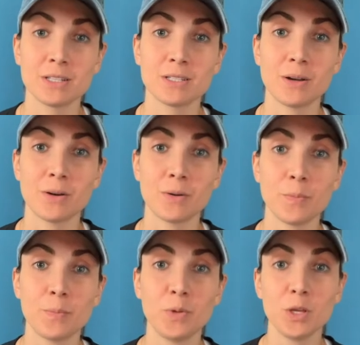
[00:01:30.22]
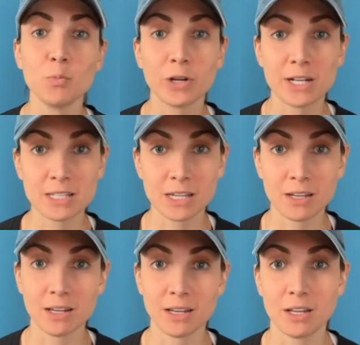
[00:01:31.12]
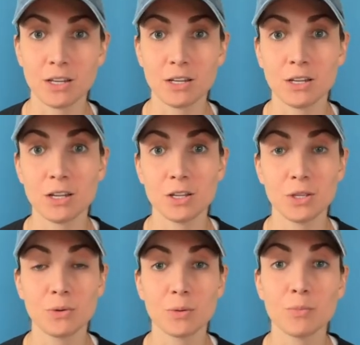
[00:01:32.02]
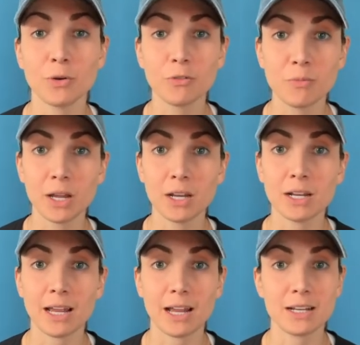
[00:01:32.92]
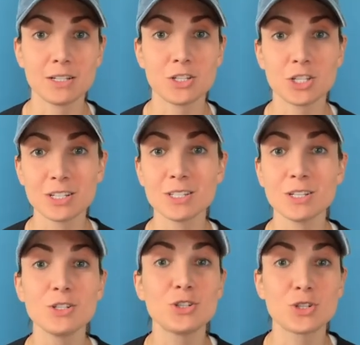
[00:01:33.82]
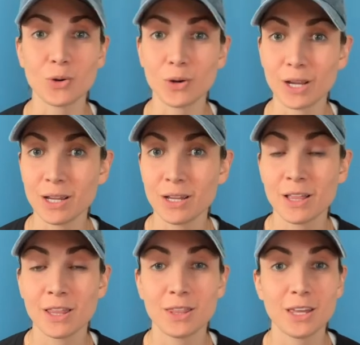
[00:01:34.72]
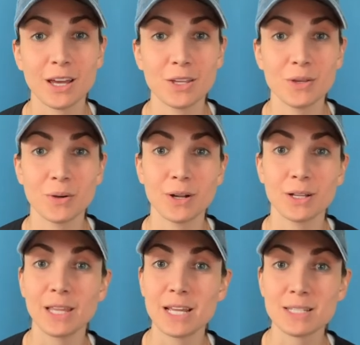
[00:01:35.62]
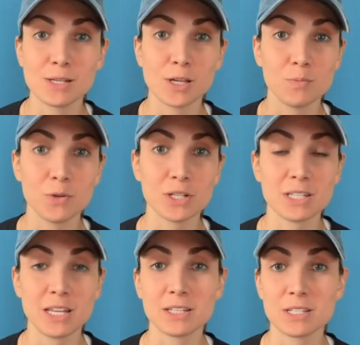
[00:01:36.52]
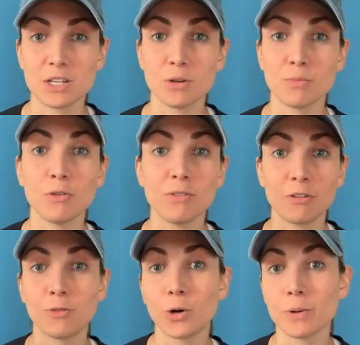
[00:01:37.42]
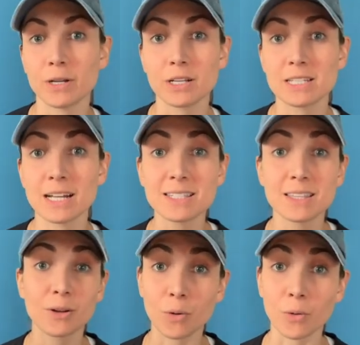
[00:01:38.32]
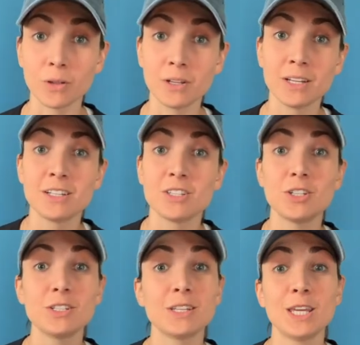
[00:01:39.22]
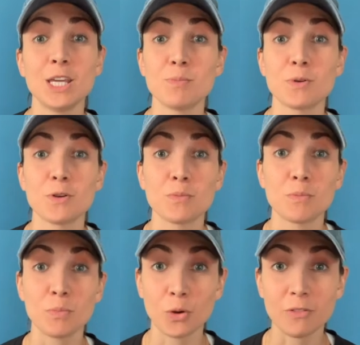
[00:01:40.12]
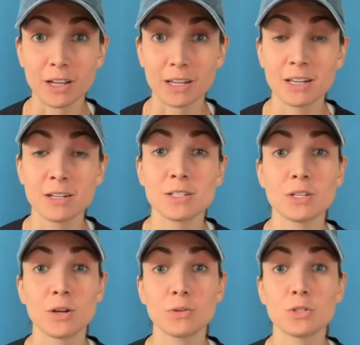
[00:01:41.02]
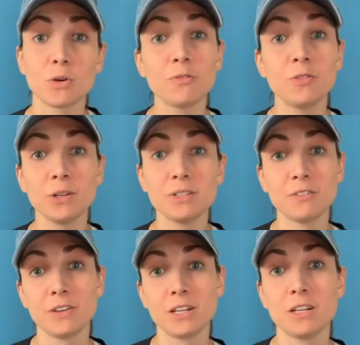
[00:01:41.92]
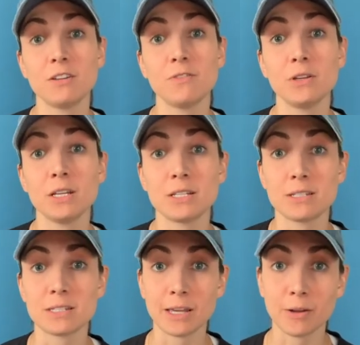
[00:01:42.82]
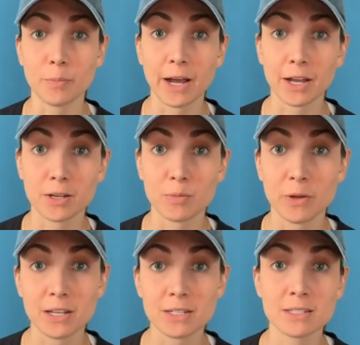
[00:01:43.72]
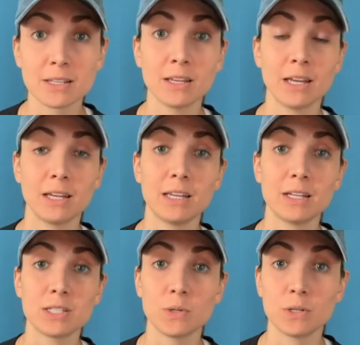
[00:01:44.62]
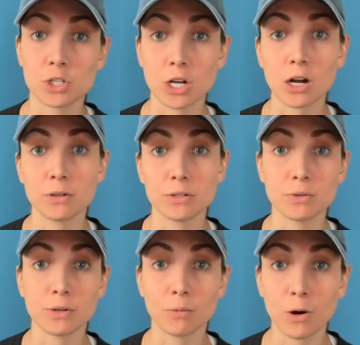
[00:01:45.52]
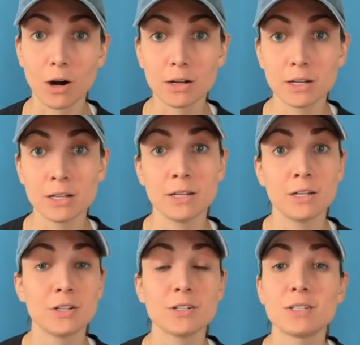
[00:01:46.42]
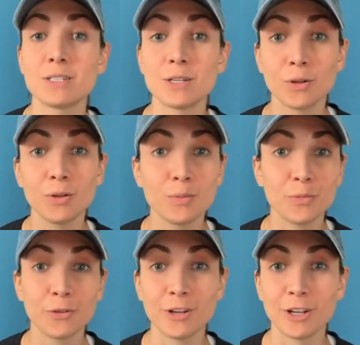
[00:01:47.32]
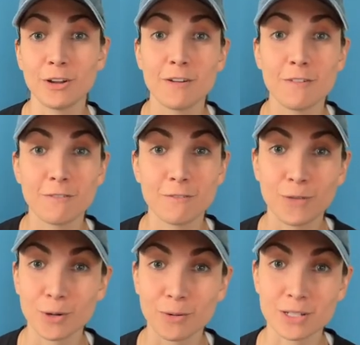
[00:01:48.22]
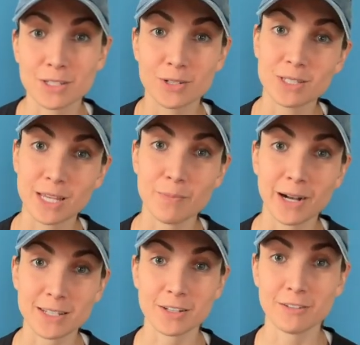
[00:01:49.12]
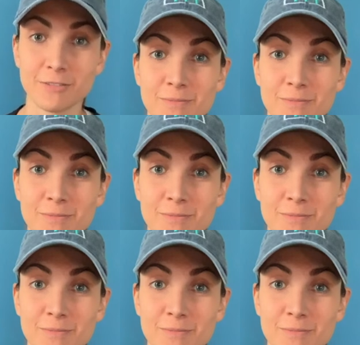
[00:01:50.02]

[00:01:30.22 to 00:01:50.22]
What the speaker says: So be present in your movement and just enjoy that you're lacing up your sneaks and you're moving forward, because that's the goal. Just keep moving. So don't feel defeated if you need to scale back your pace and get to a jog or to a walk. You're still moving forward, so stay positive.